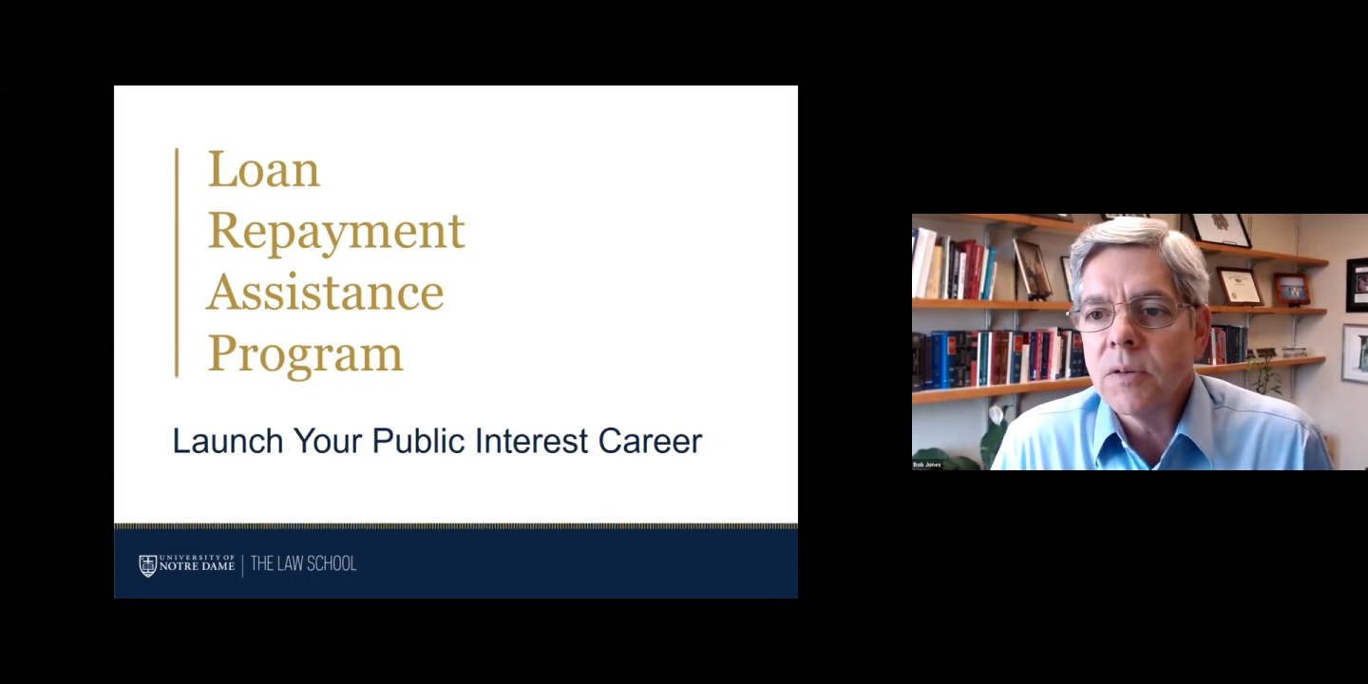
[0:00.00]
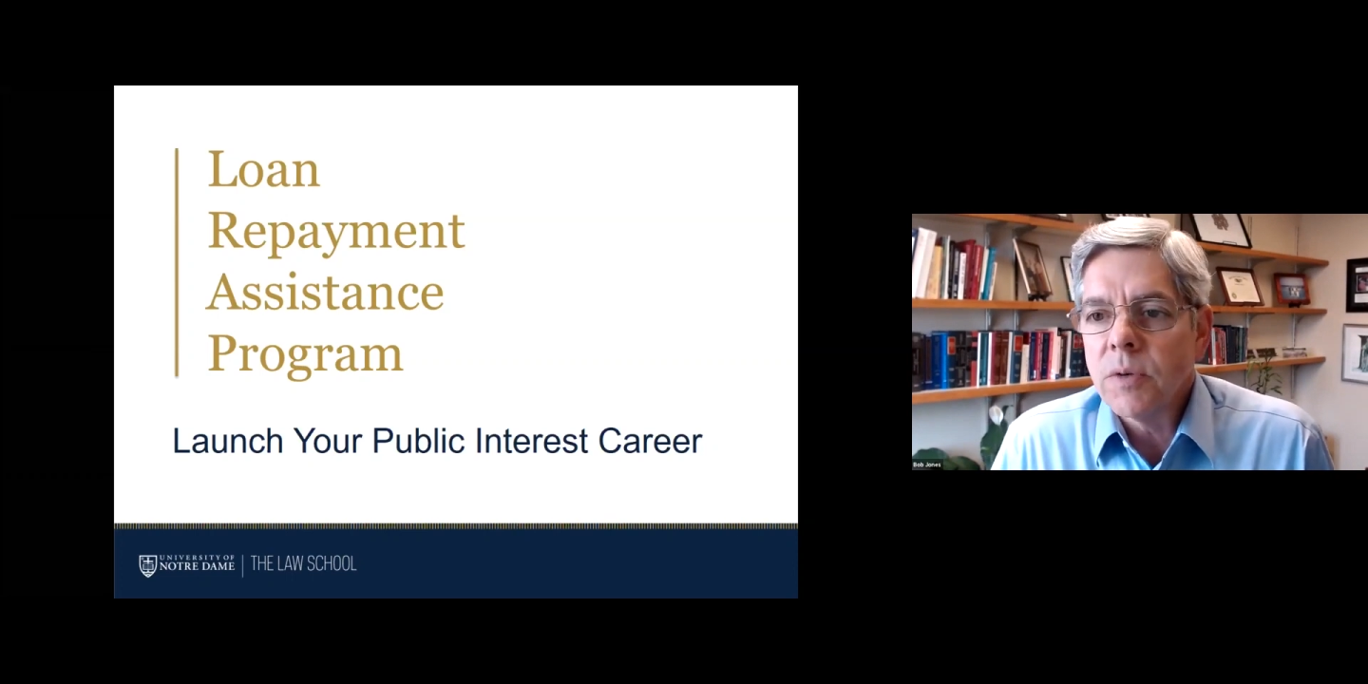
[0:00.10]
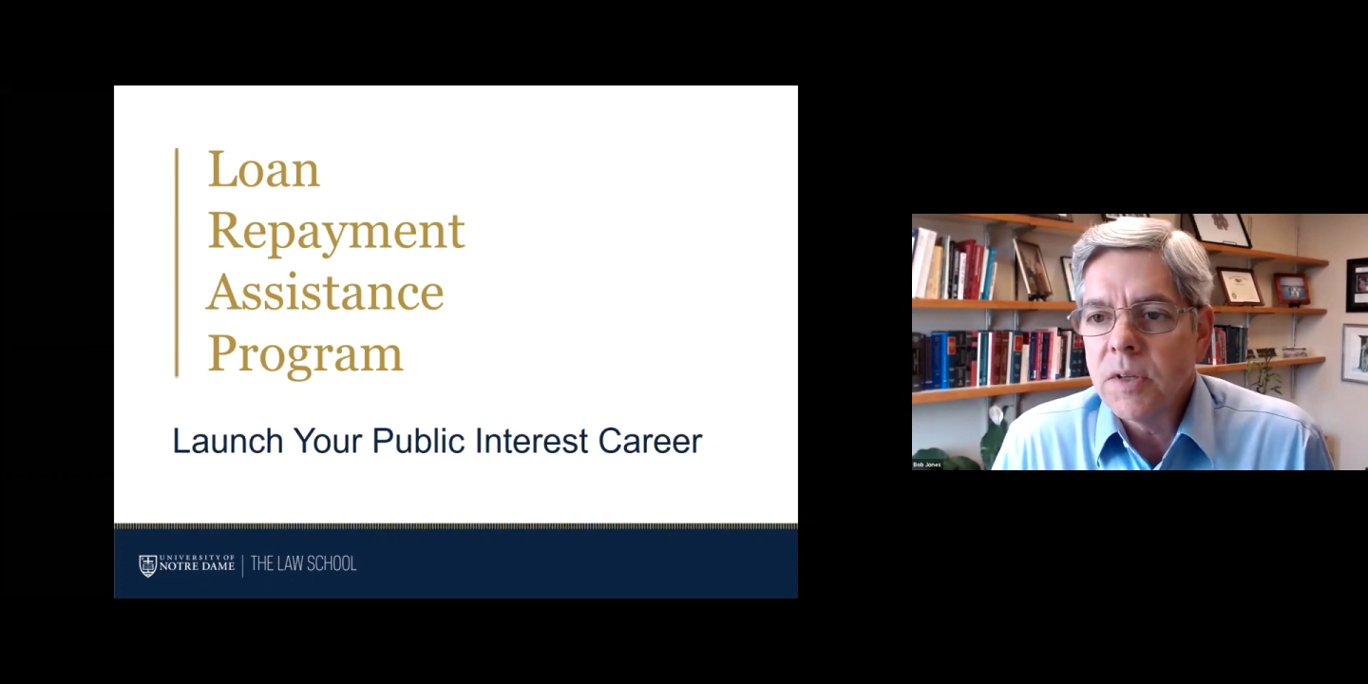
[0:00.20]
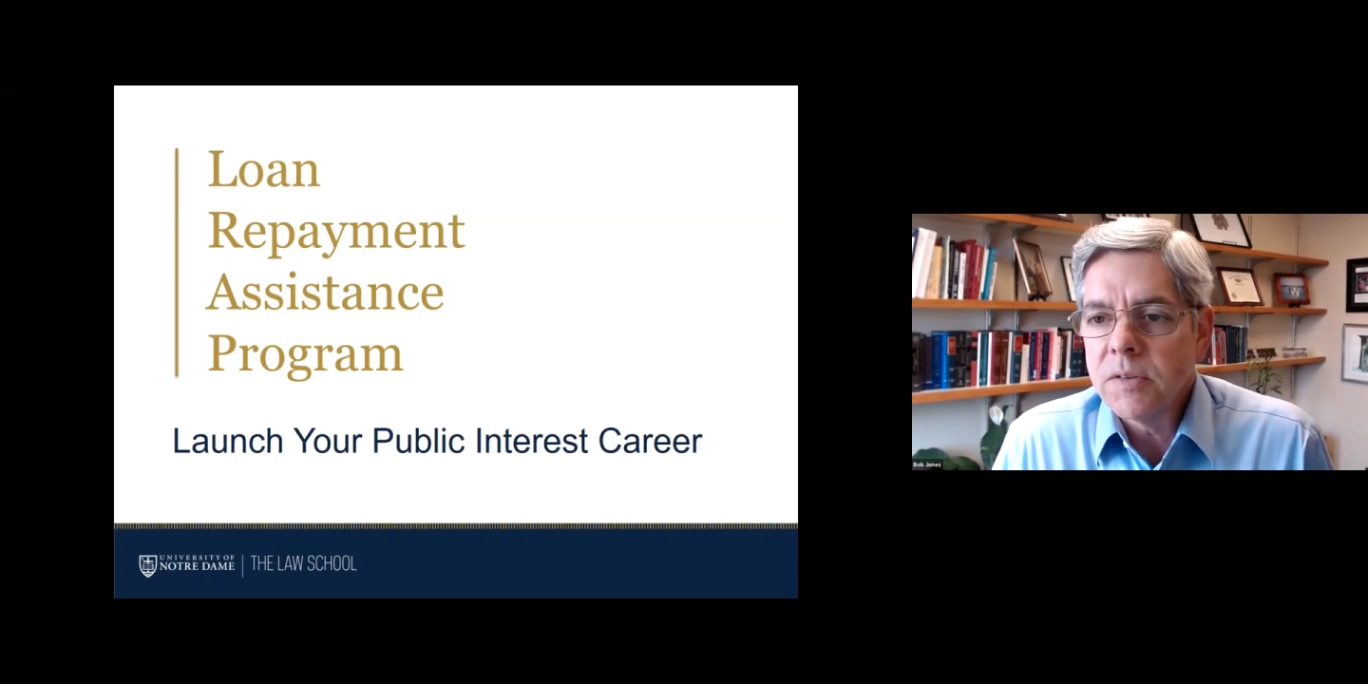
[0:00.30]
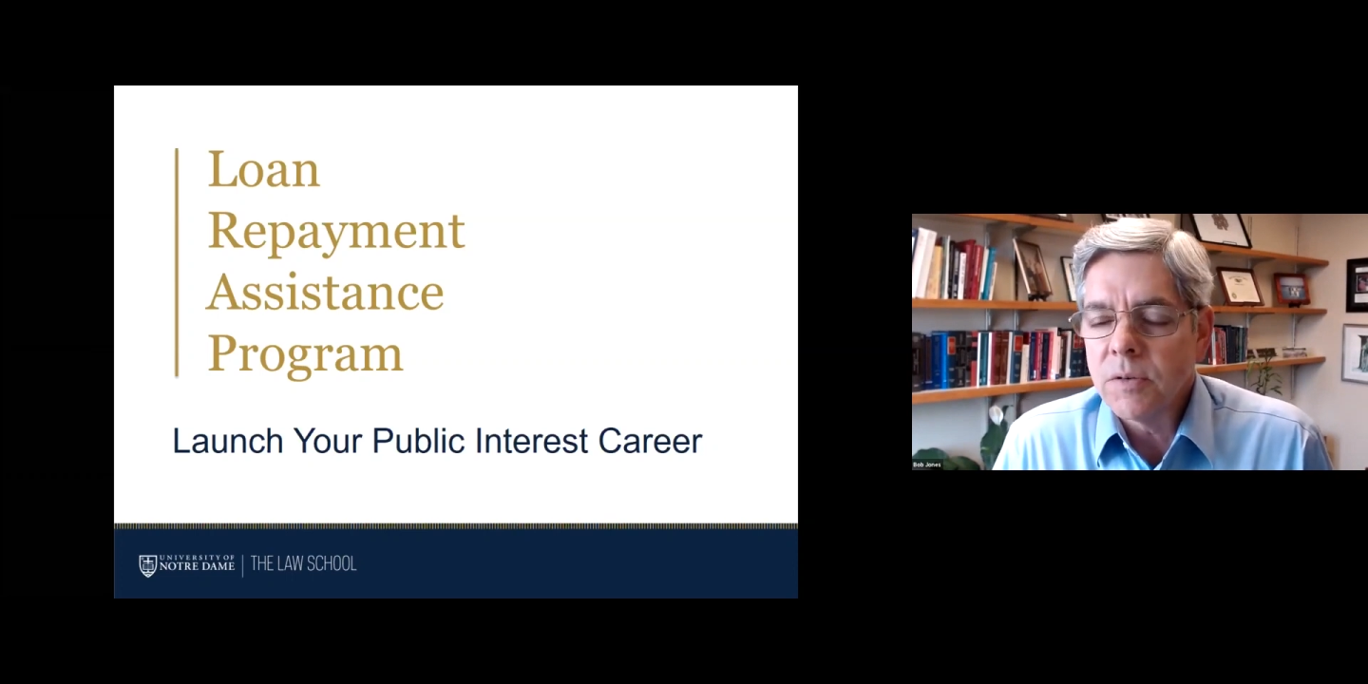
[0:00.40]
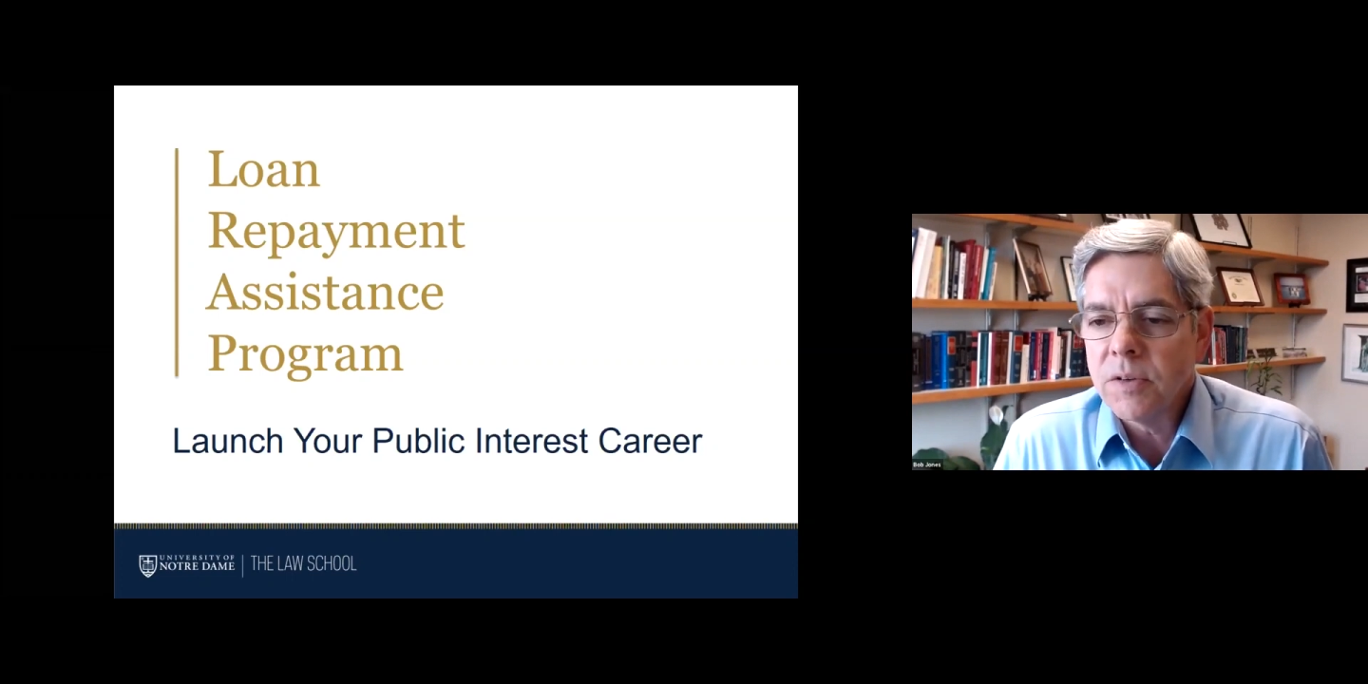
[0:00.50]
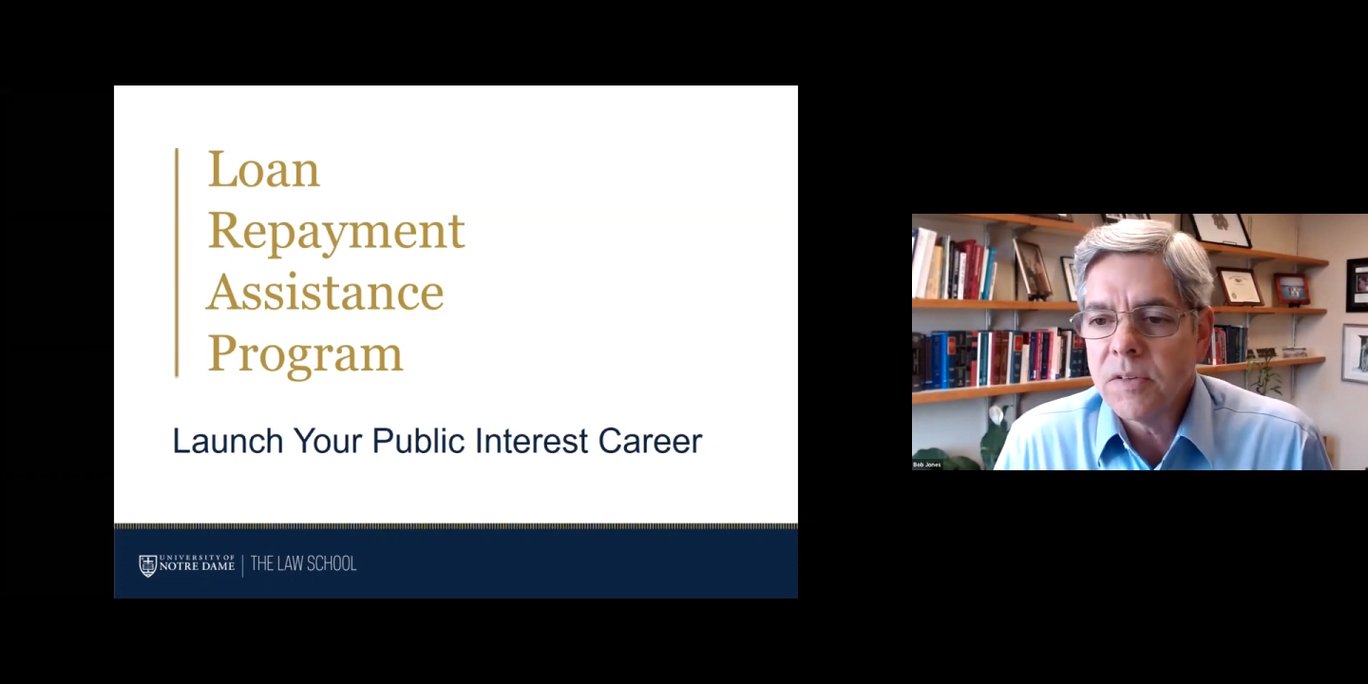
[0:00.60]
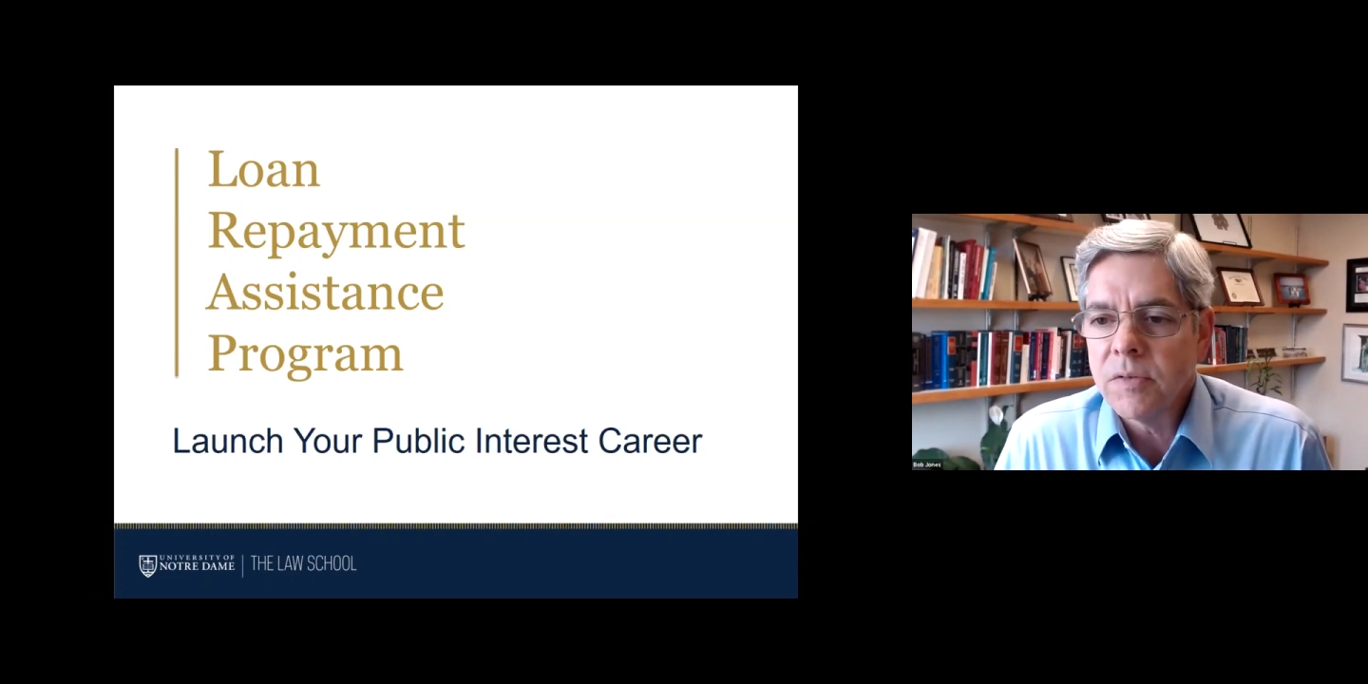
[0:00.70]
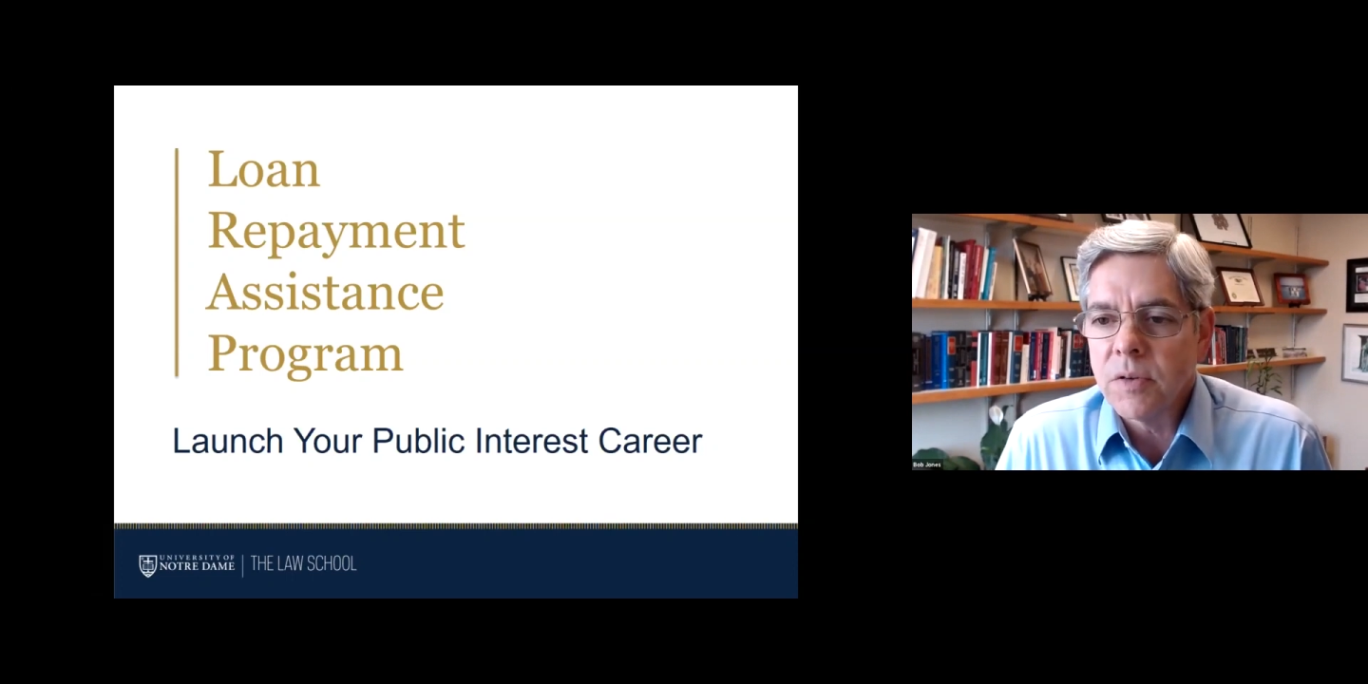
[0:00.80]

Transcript: resource